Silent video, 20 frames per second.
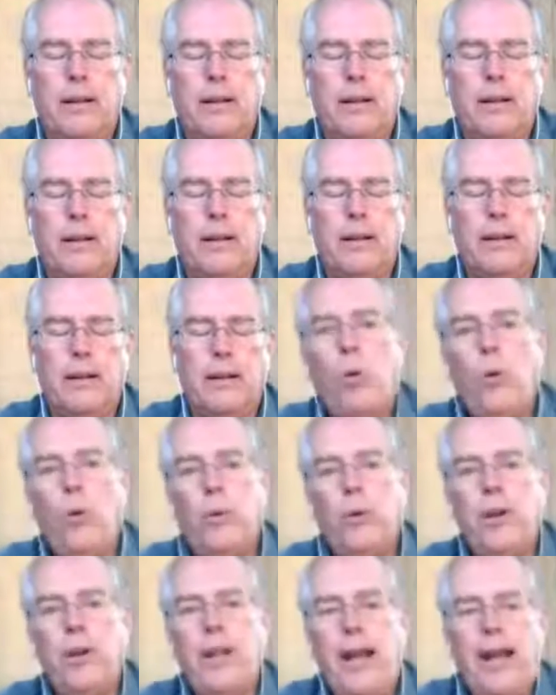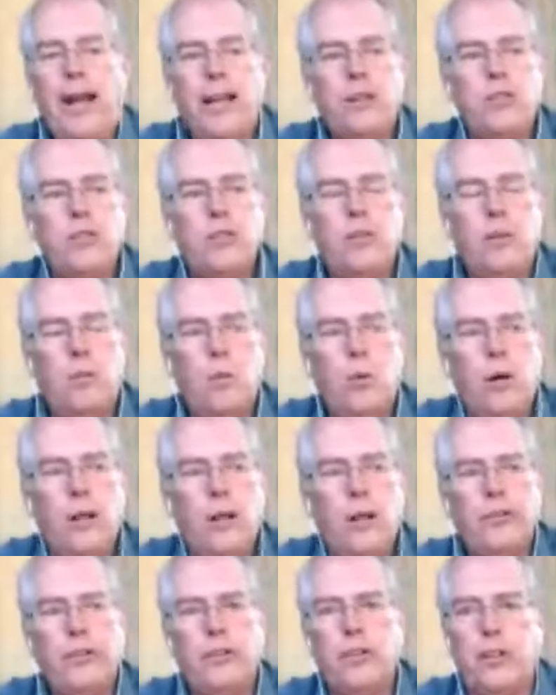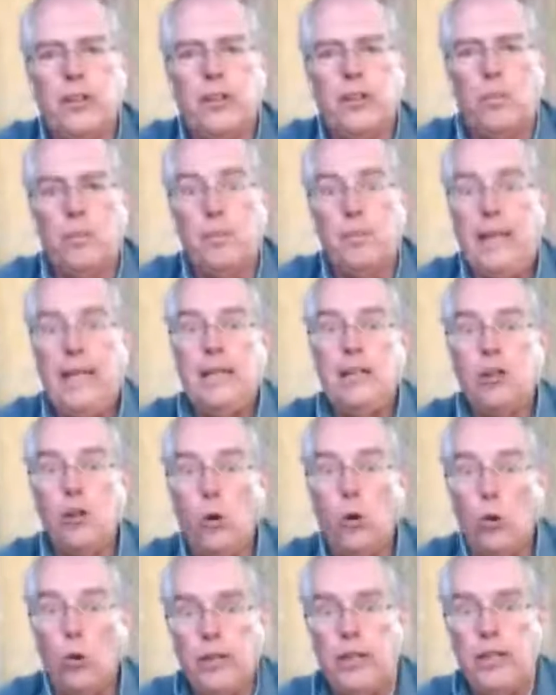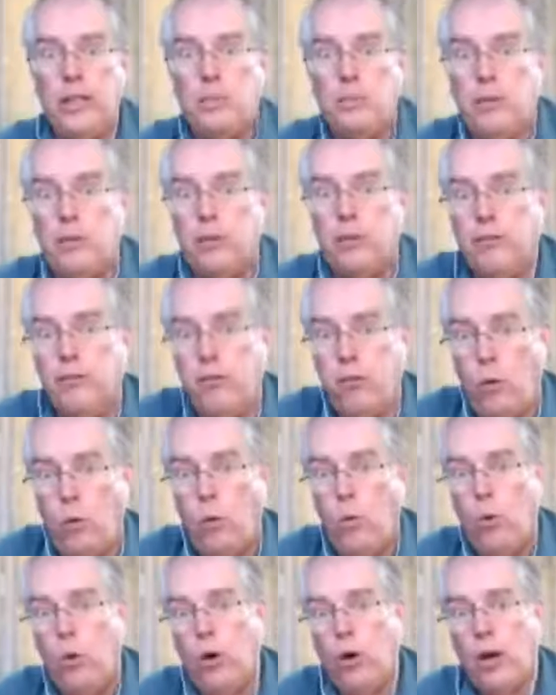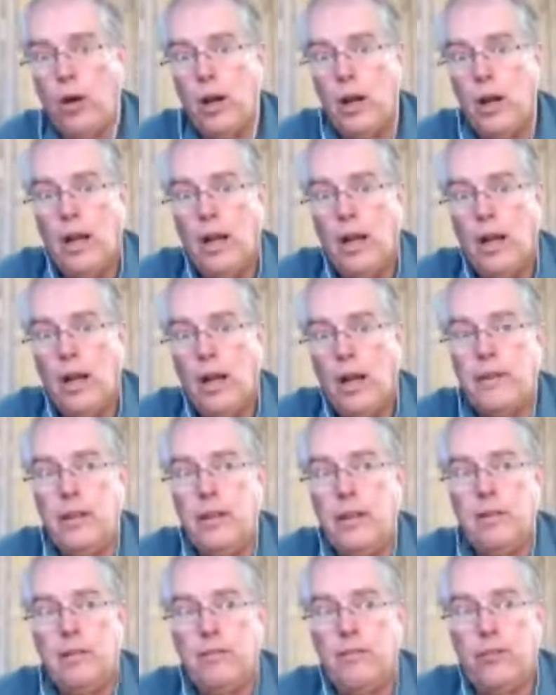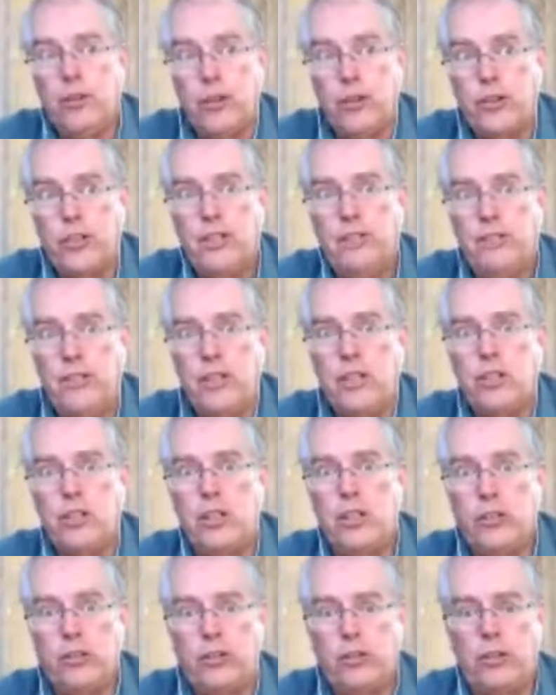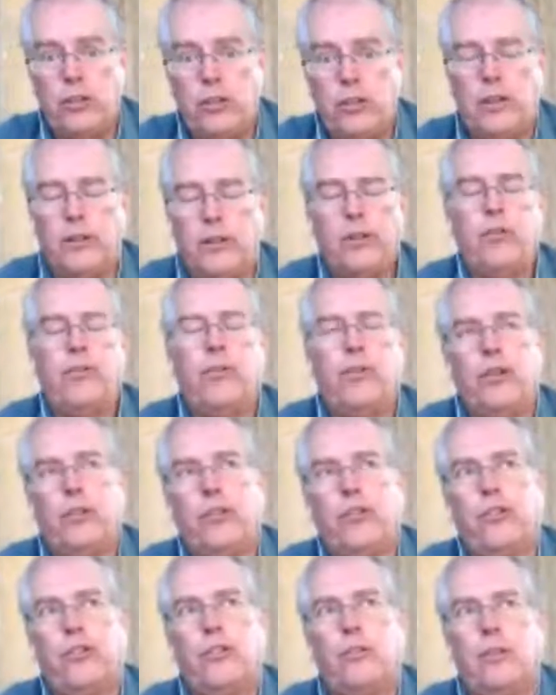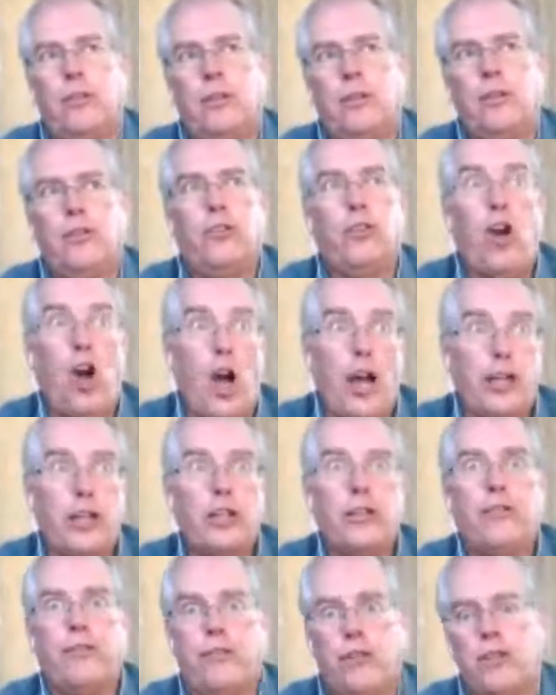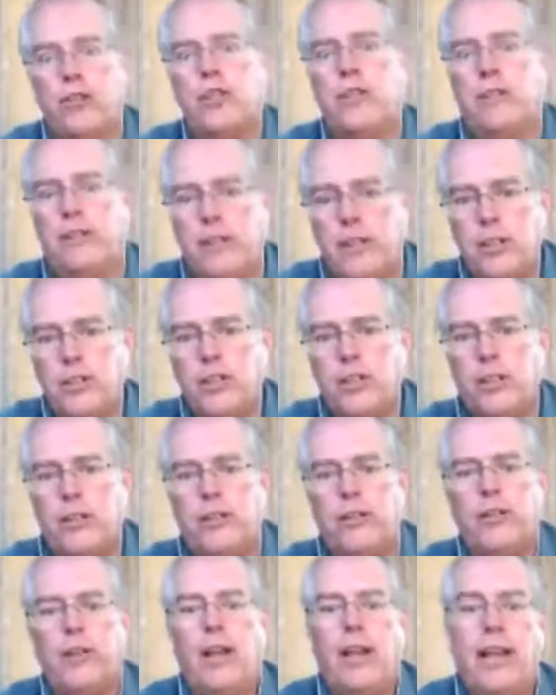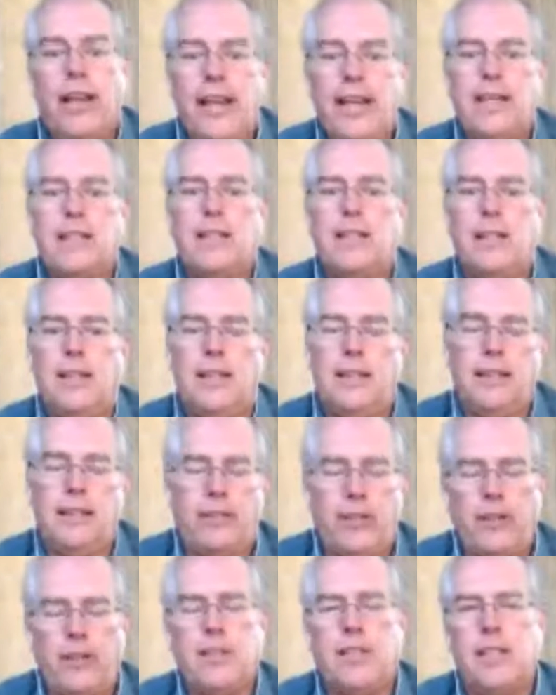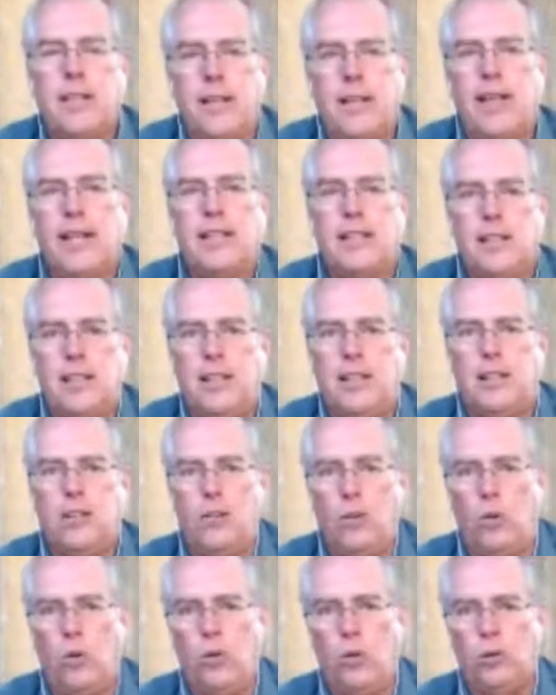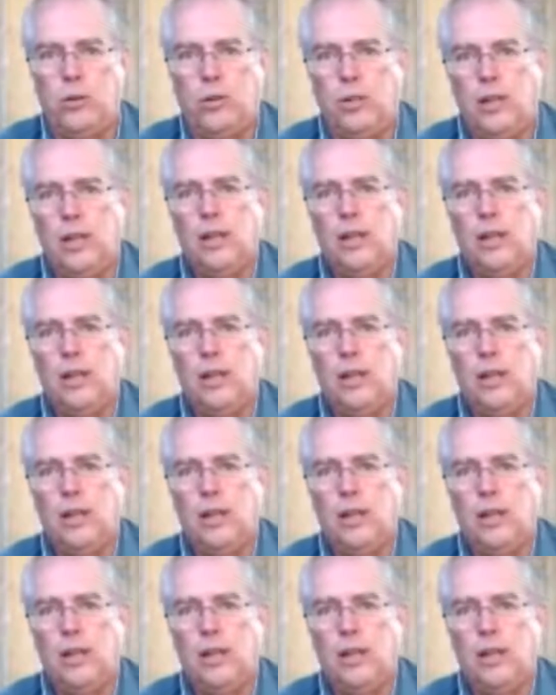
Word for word: uh, to the point where he actually was the main goalkeeper for the first divisions, uh, first the Scottish first divisions, 18 and 17 and 18 year old